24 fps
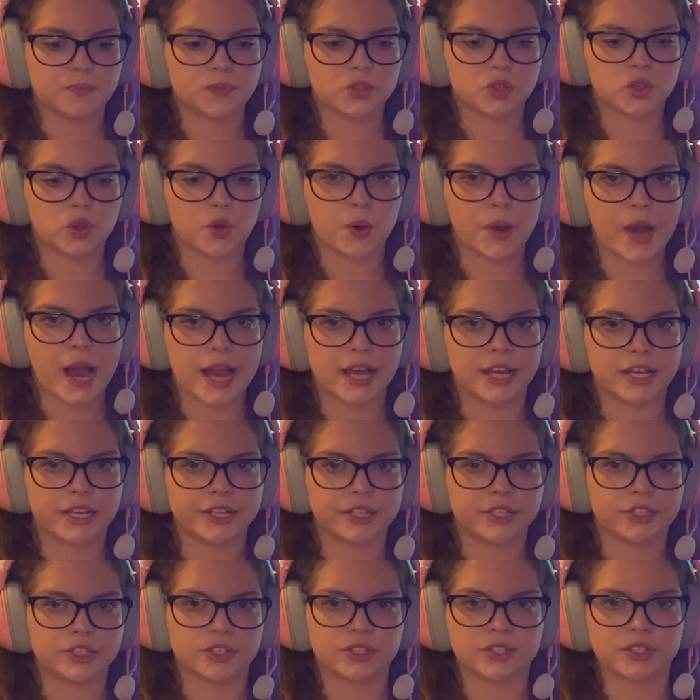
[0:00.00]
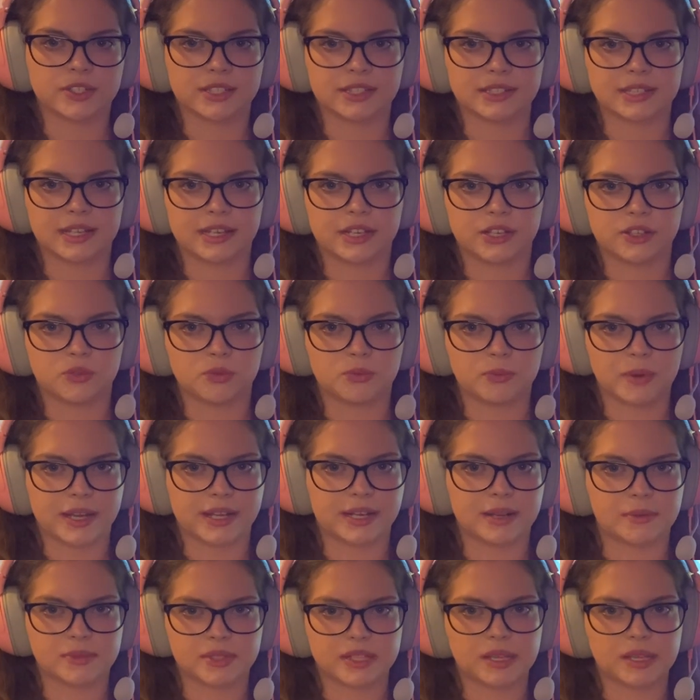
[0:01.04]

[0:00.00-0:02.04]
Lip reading: So I just decided to make them